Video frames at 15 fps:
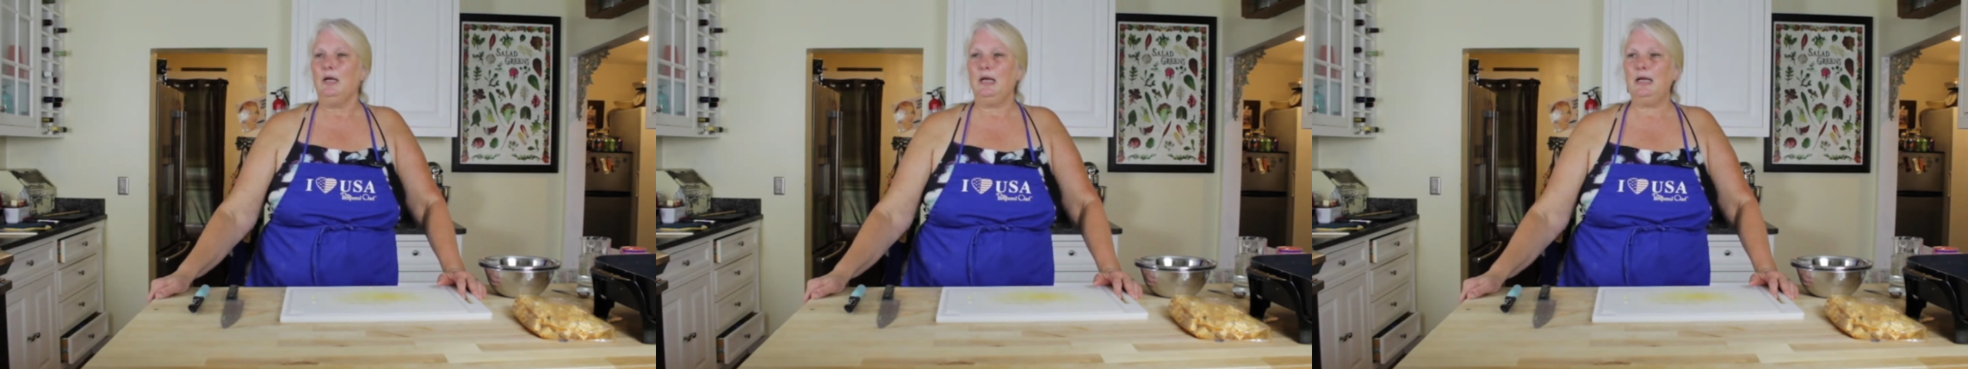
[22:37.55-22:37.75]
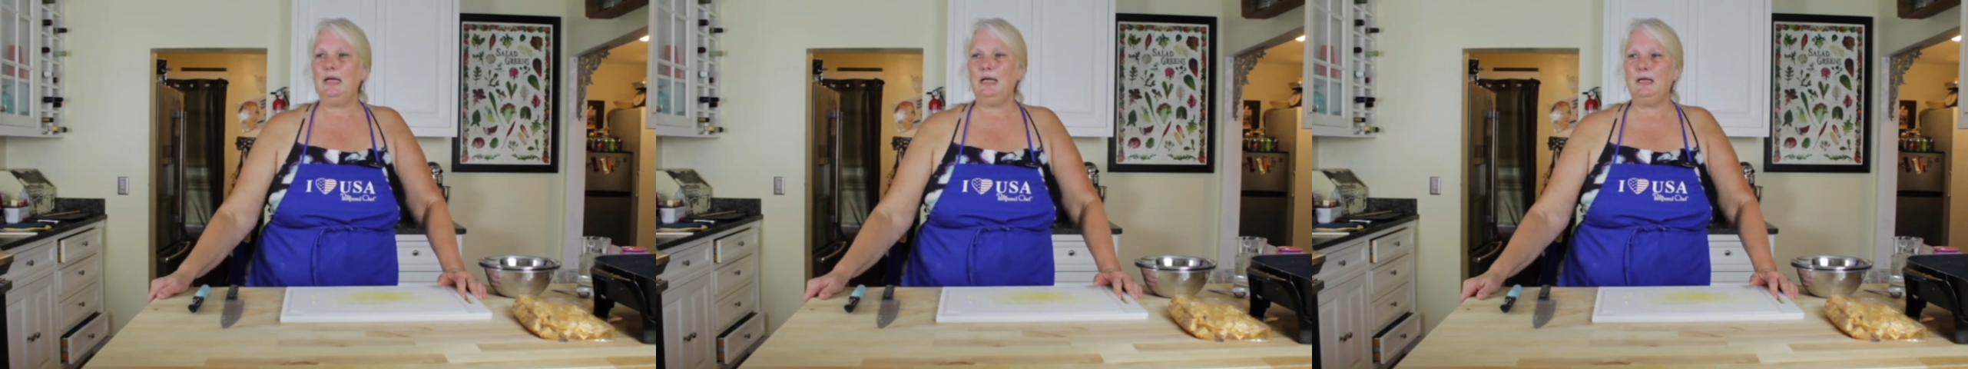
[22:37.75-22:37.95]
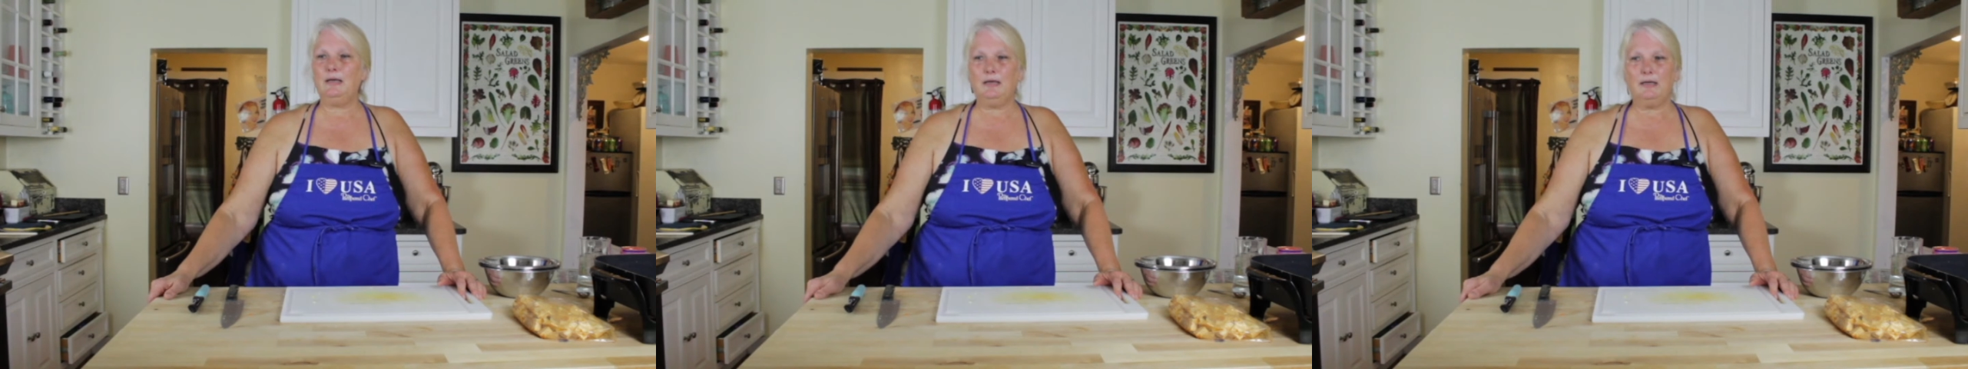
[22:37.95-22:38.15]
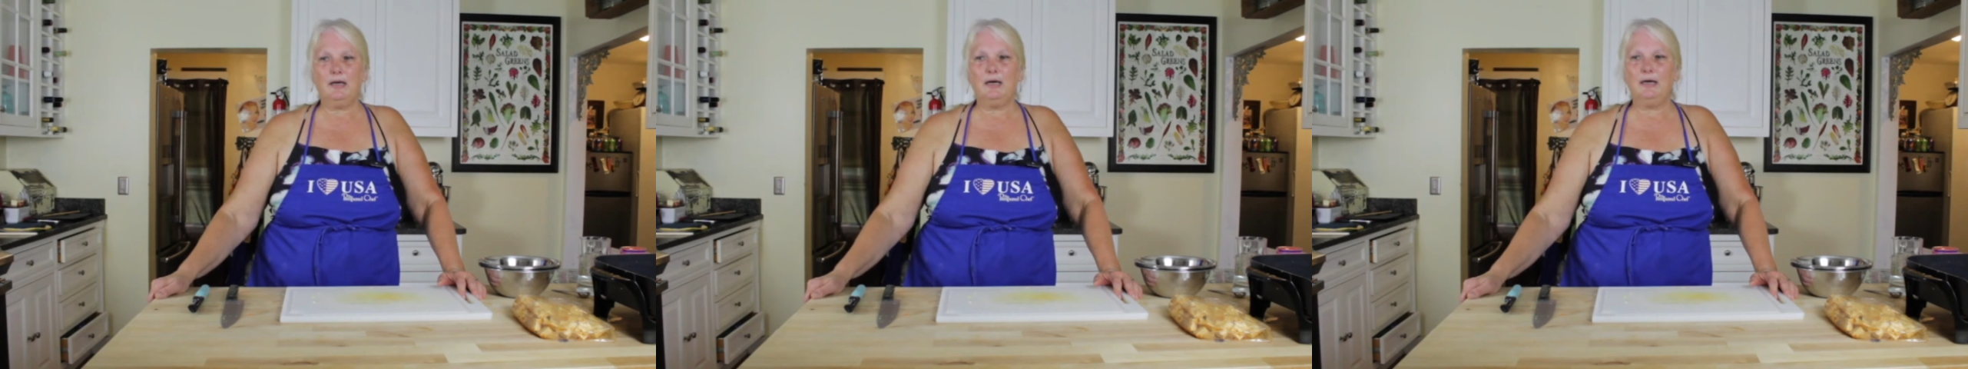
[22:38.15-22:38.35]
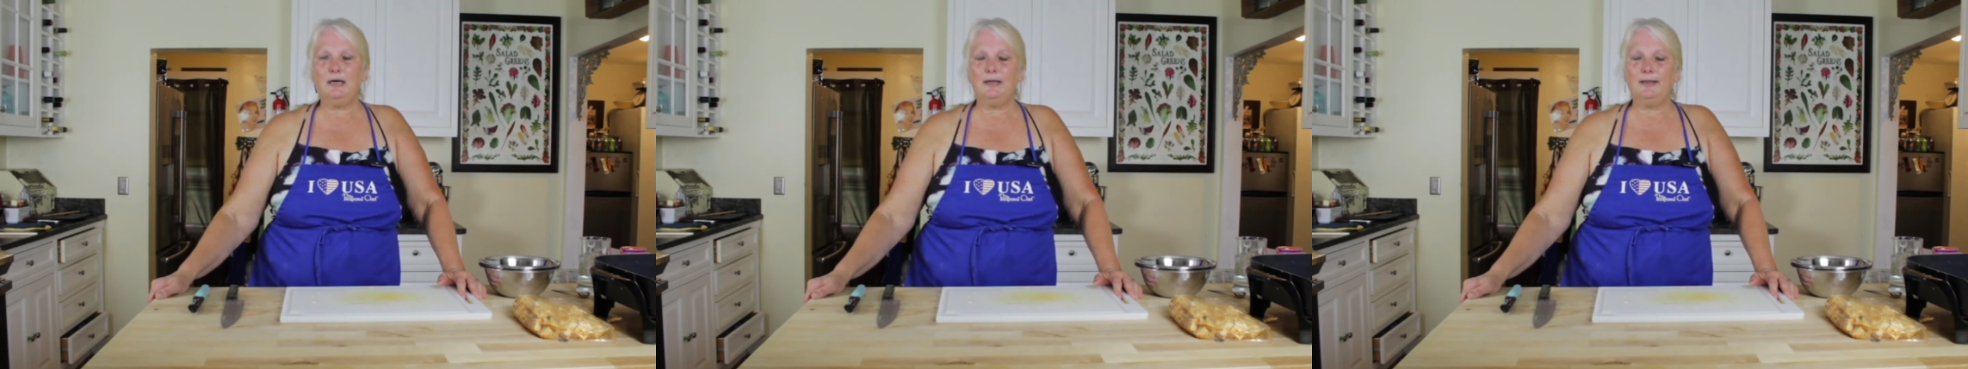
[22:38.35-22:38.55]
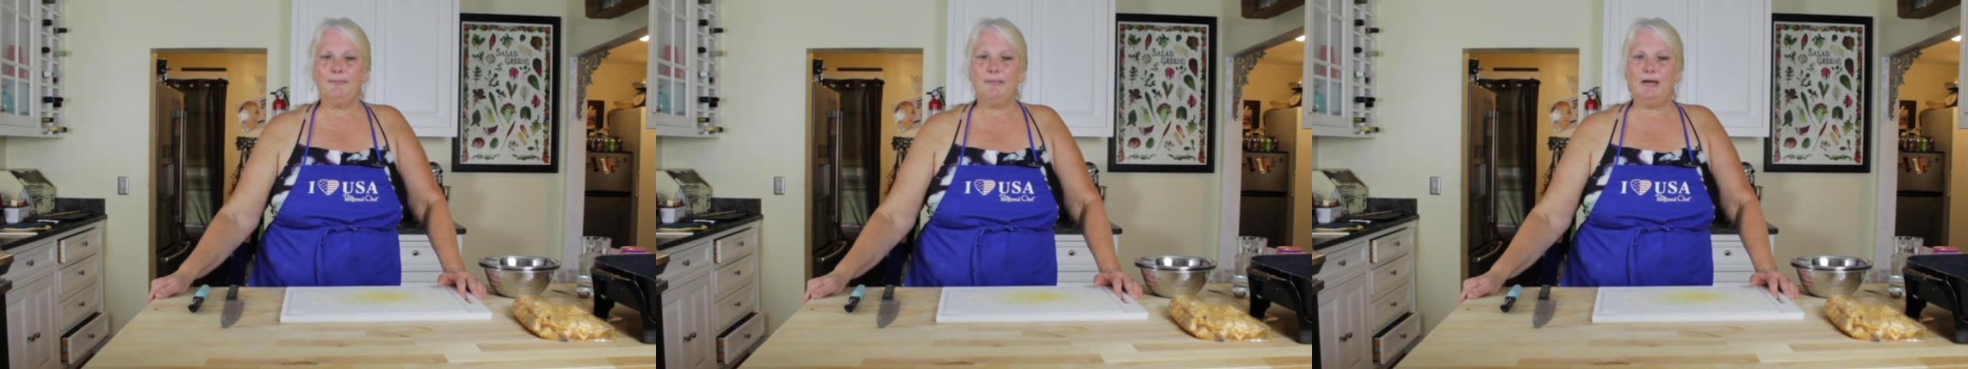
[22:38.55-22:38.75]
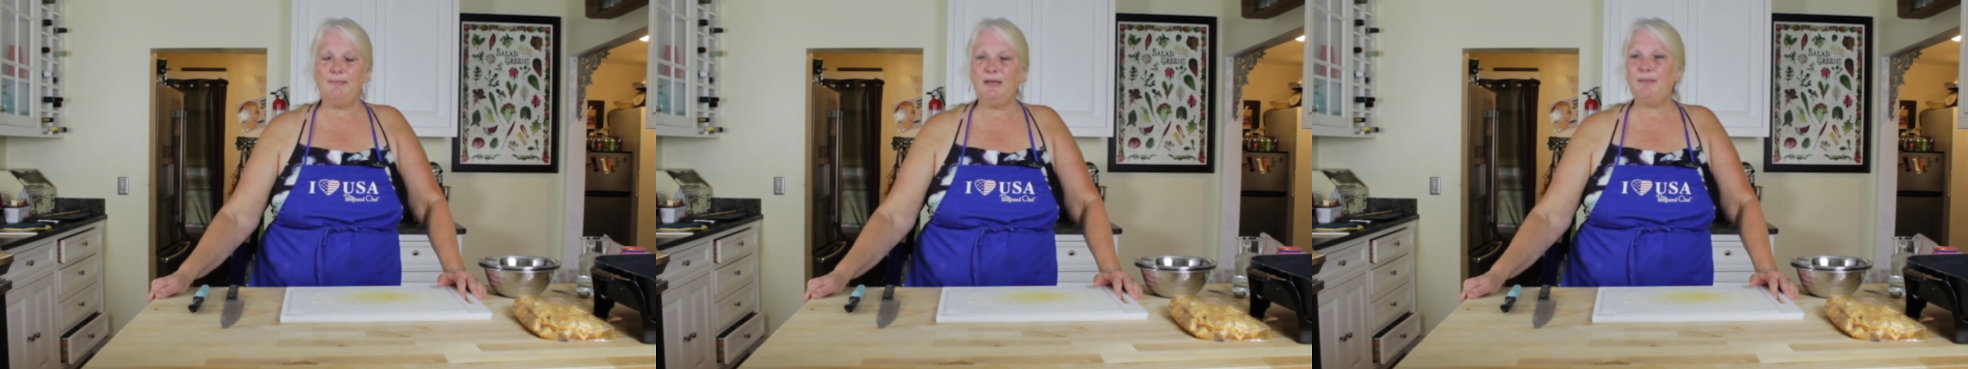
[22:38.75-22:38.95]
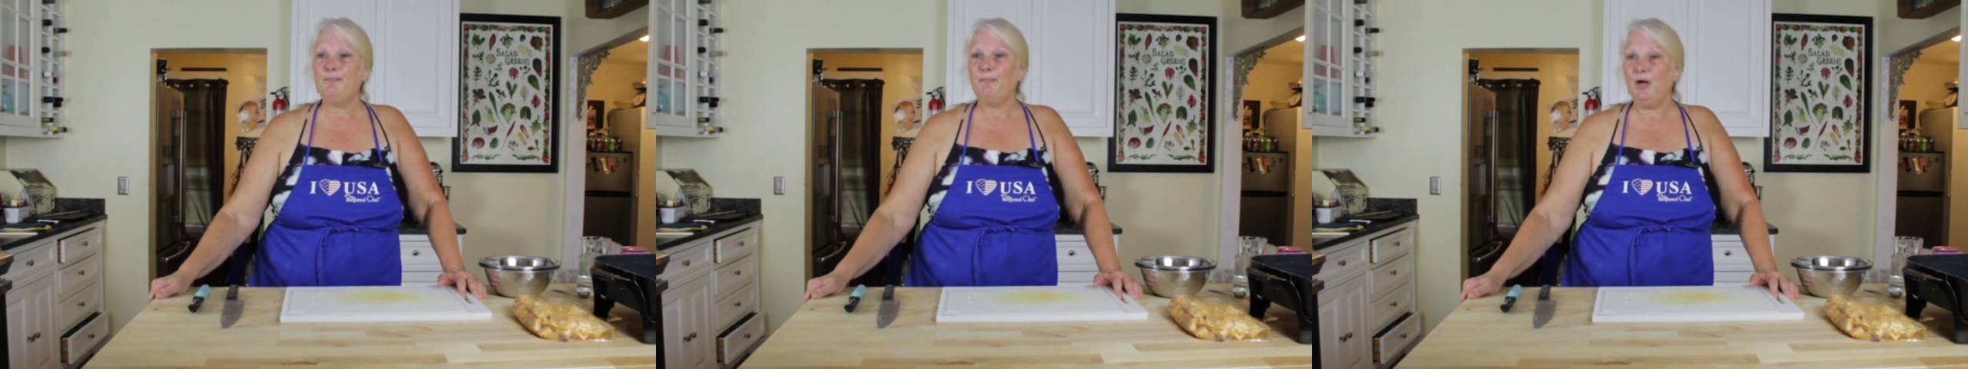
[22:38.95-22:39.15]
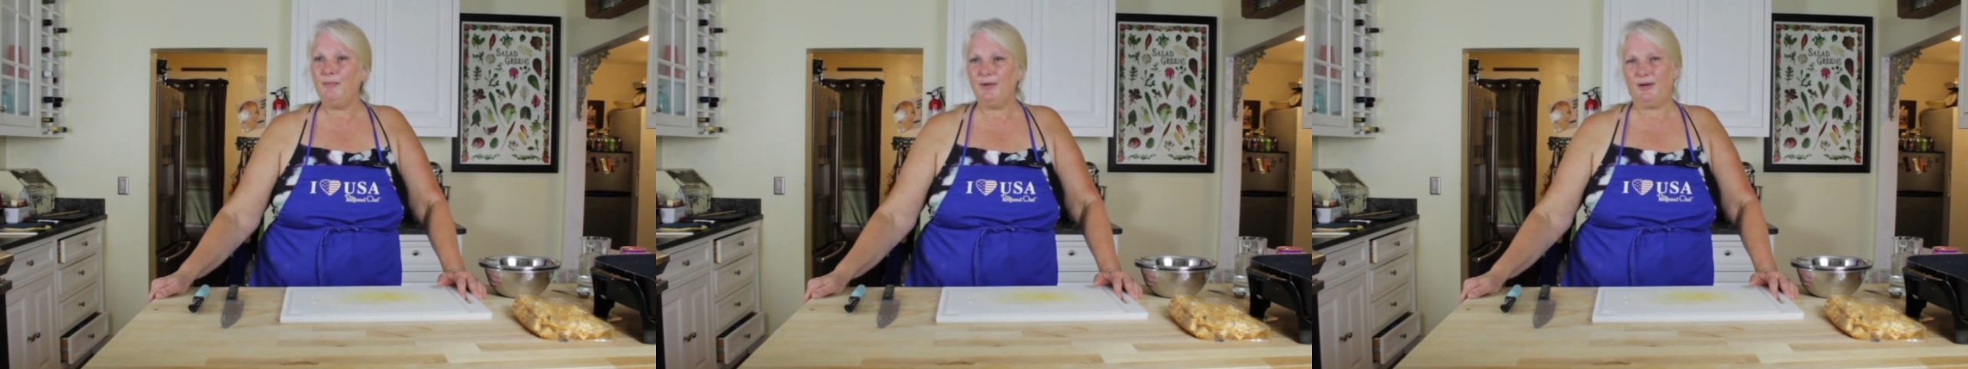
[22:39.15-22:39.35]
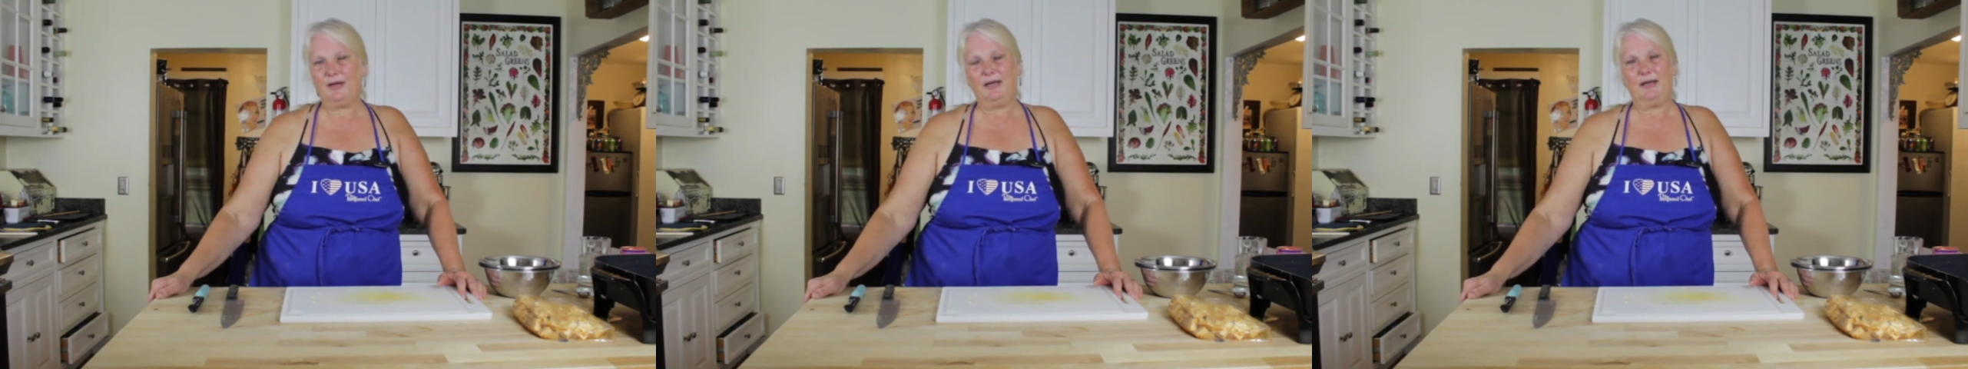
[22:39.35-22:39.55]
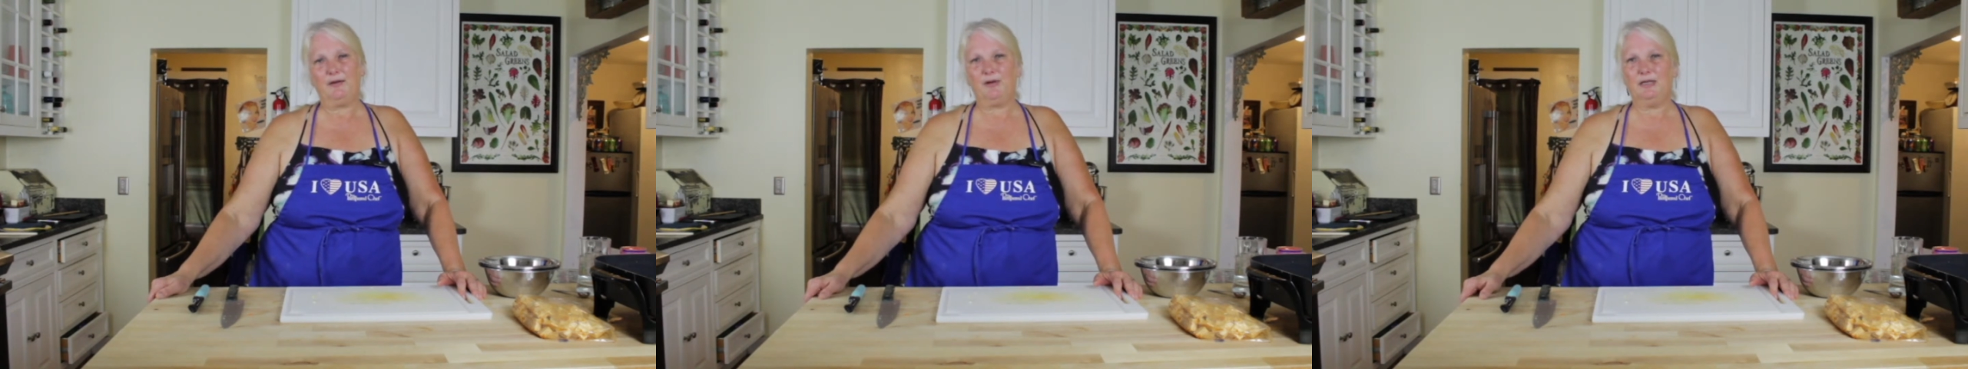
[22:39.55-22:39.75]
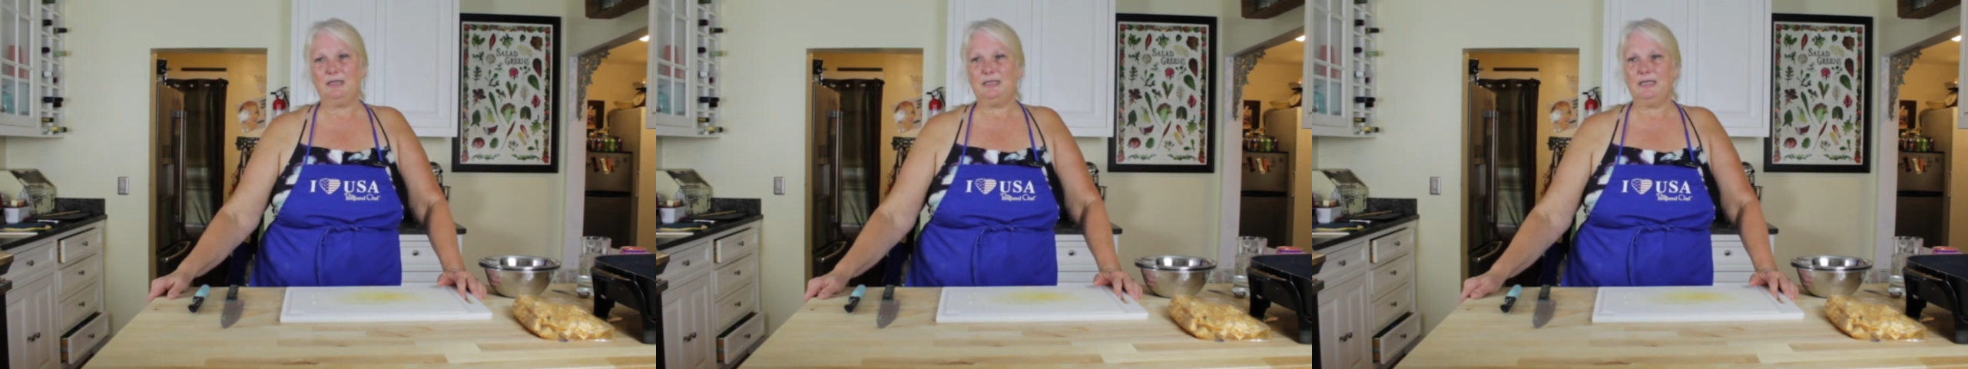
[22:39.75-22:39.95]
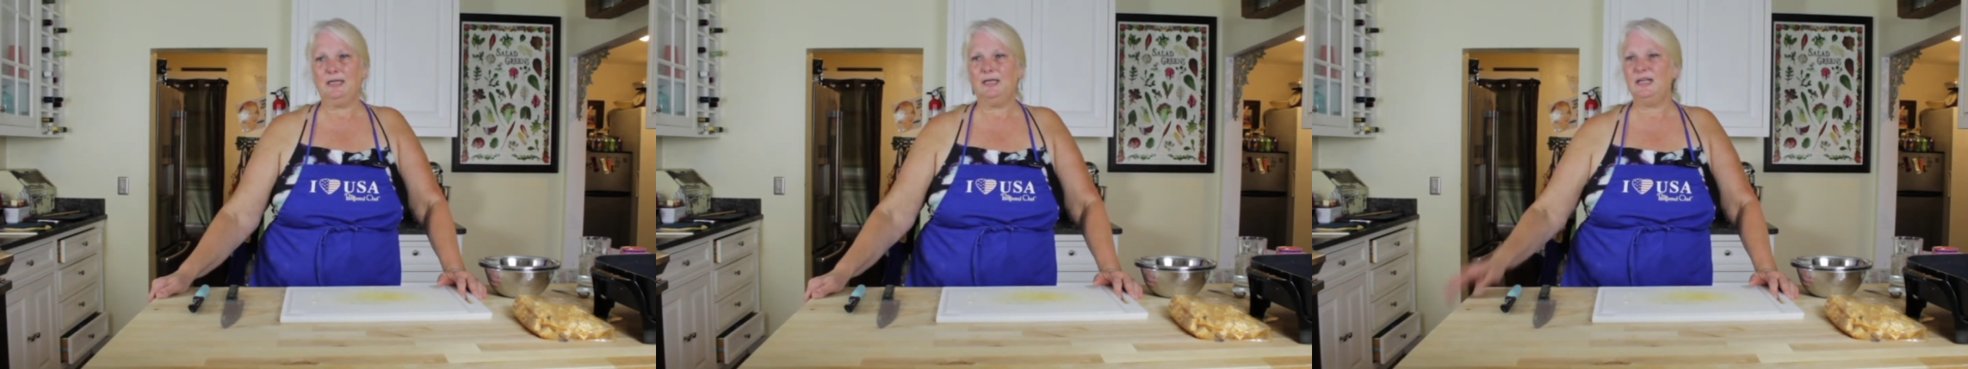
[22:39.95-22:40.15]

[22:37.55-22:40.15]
And I made pomegranate grenadine,